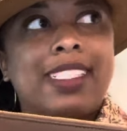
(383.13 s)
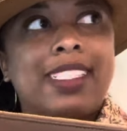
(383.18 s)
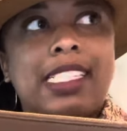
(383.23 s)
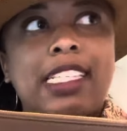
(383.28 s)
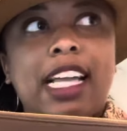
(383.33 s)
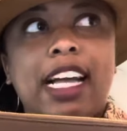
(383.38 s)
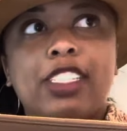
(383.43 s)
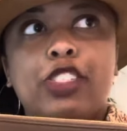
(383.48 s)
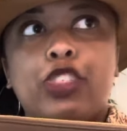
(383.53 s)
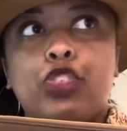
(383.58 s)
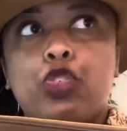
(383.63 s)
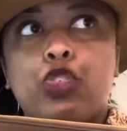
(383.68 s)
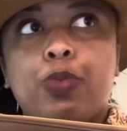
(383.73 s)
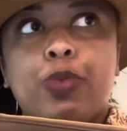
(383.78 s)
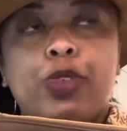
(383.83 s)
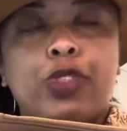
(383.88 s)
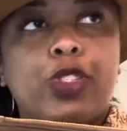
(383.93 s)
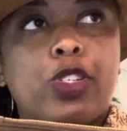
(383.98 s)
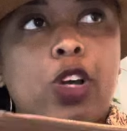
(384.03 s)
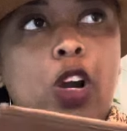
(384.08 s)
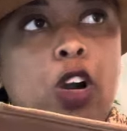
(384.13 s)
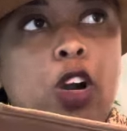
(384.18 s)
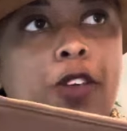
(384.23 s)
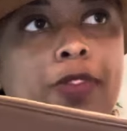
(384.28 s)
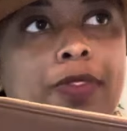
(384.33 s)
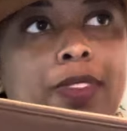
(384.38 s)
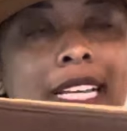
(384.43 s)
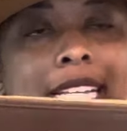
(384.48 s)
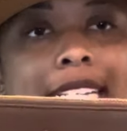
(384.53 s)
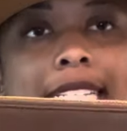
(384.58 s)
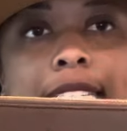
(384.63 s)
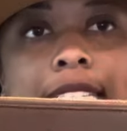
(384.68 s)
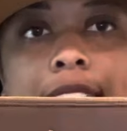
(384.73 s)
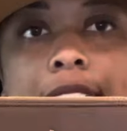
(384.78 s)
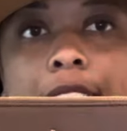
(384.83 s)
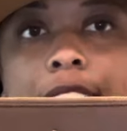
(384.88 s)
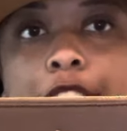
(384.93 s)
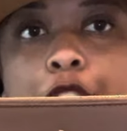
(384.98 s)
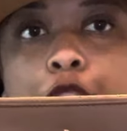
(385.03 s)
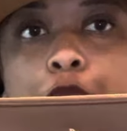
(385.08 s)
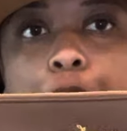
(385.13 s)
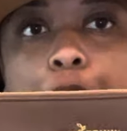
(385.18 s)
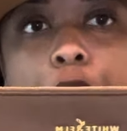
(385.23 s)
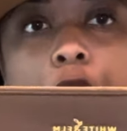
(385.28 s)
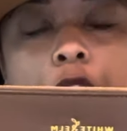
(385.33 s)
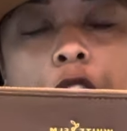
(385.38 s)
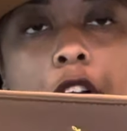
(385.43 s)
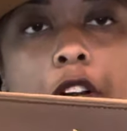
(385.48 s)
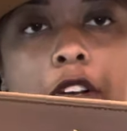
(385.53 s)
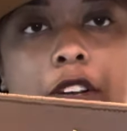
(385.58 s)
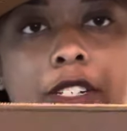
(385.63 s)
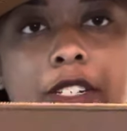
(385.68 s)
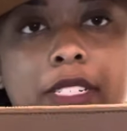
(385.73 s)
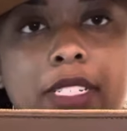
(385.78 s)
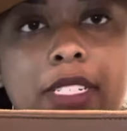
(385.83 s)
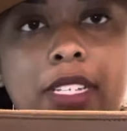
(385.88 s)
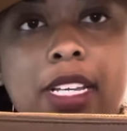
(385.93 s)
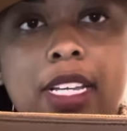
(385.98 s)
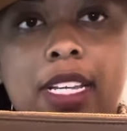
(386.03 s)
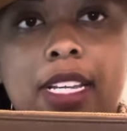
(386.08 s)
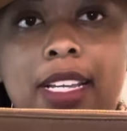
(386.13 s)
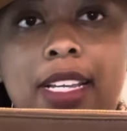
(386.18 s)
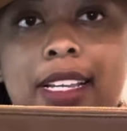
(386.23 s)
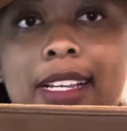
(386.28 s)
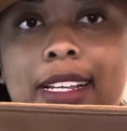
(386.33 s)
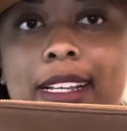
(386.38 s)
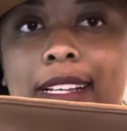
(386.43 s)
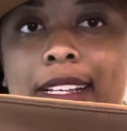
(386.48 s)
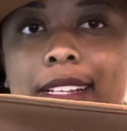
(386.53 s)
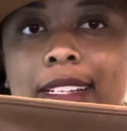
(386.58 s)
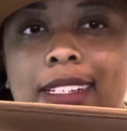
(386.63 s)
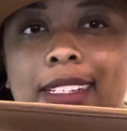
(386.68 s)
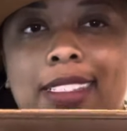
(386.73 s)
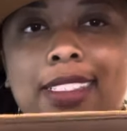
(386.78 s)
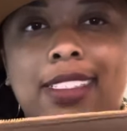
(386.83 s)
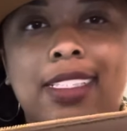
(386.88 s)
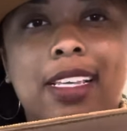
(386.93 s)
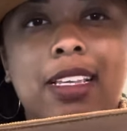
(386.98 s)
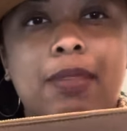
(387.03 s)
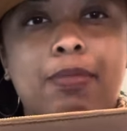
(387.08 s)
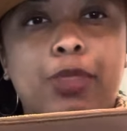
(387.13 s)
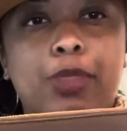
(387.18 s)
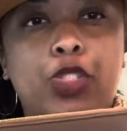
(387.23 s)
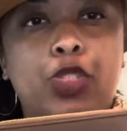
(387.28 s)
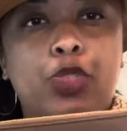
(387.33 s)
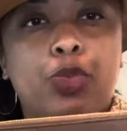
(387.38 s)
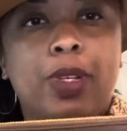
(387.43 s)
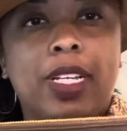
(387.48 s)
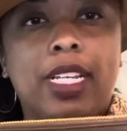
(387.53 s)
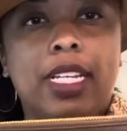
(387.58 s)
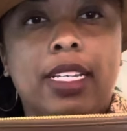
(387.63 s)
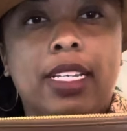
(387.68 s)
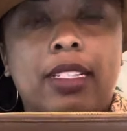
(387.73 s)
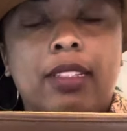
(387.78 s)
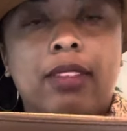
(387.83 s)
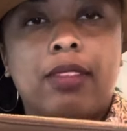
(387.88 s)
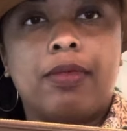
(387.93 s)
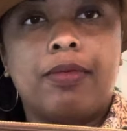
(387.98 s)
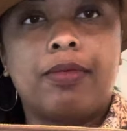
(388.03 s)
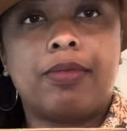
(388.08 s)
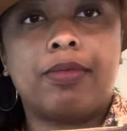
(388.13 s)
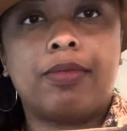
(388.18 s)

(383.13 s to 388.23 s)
not super soft and it's not super hard. It's in between.